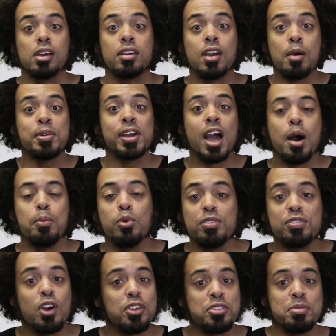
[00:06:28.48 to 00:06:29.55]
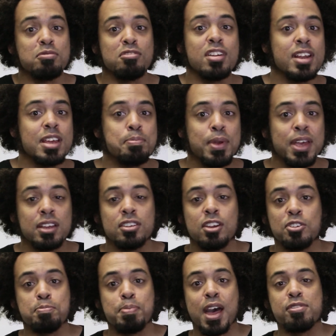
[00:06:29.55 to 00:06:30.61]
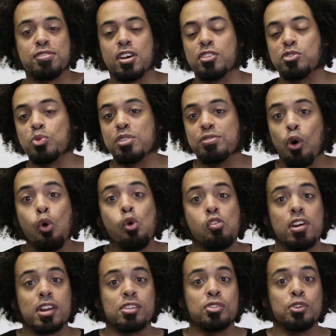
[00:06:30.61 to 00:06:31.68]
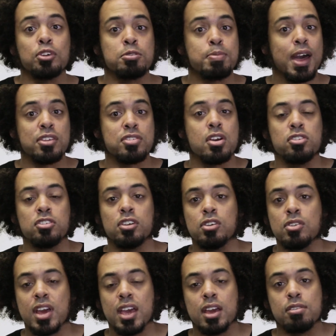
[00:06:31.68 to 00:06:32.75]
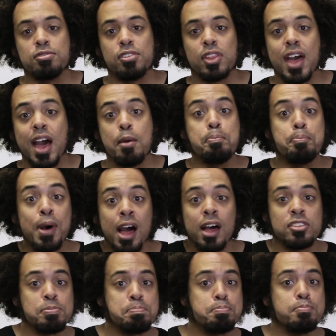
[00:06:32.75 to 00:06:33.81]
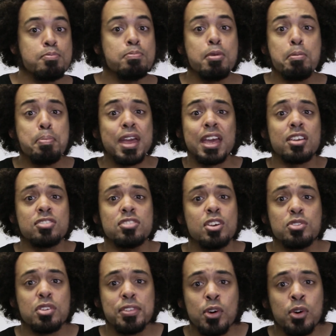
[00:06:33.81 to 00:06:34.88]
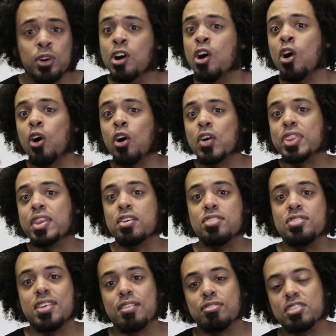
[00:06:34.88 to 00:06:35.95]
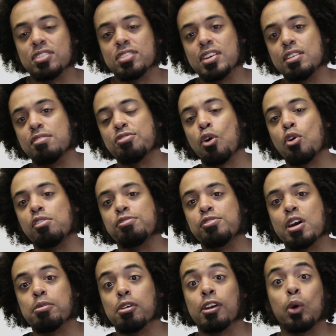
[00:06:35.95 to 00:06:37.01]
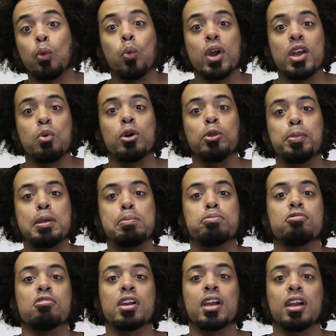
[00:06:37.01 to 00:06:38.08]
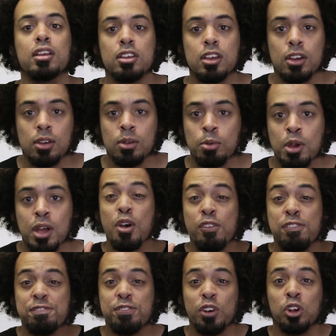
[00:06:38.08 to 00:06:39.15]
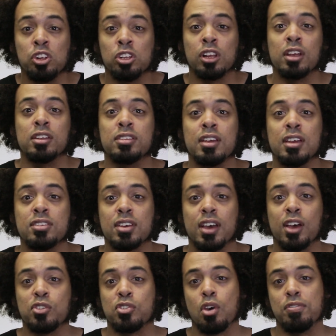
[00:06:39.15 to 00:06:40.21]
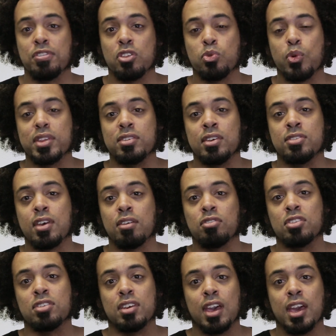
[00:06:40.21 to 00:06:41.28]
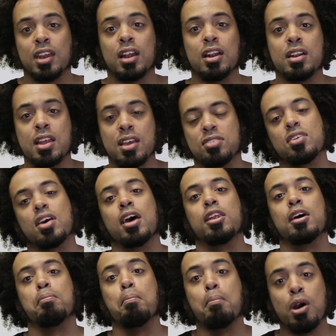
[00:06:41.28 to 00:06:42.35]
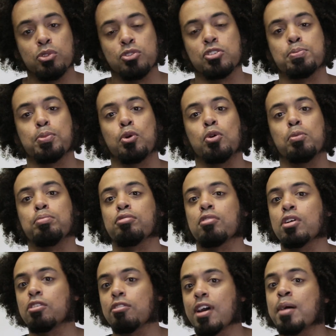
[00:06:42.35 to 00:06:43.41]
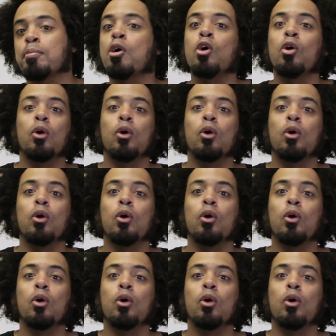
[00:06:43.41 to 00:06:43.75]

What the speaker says: Coming up, we've got some really big news. Bathurst we've already talked about, so tune in for that. But the biggest news of all, on the 17th of February, we will be bringing you the full details of the 2017 Nissan Motorsport programme.